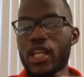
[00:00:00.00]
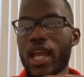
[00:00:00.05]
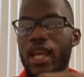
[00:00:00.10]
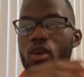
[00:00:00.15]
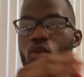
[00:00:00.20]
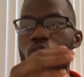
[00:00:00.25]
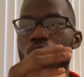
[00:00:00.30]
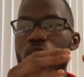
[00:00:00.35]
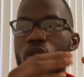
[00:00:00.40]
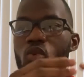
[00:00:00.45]

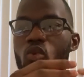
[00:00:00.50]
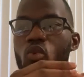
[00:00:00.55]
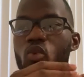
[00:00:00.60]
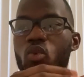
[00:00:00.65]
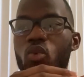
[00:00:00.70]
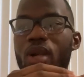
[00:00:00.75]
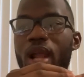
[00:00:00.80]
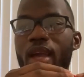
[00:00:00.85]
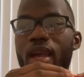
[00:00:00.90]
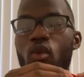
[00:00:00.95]

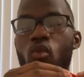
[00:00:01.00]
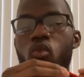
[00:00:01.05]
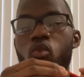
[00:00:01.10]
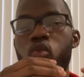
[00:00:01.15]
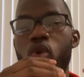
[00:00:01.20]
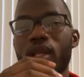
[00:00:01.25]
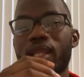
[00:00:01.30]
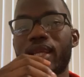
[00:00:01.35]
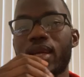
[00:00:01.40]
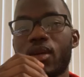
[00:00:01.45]

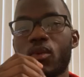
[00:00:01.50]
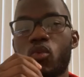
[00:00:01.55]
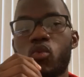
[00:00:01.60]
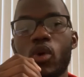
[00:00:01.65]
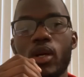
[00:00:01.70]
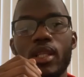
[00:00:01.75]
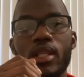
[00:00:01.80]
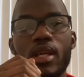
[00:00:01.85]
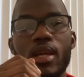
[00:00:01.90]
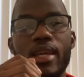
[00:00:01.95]

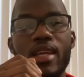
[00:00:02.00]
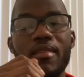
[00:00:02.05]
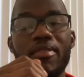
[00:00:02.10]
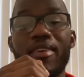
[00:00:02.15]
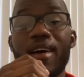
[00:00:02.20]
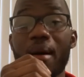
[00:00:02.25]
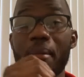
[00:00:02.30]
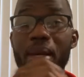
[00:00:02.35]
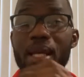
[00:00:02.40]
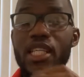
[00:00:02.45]
What
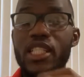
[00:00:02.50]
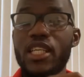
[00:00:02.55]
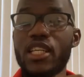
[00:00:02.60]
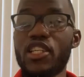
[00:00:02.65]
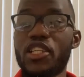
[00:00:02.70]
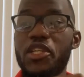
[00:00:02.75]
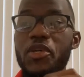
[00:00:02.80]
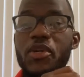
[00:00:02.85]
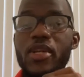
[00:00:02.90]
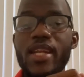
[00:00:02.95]
information
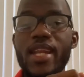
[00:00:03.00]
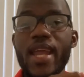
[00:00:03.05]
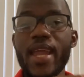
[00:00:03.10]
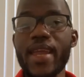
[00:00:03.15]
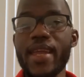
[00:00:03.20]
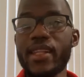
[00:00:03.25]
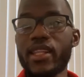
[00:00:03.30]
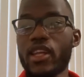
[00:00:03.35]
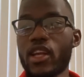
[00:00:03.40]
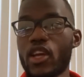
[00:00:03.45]
do you
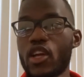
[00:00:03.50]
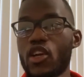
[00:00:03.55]
need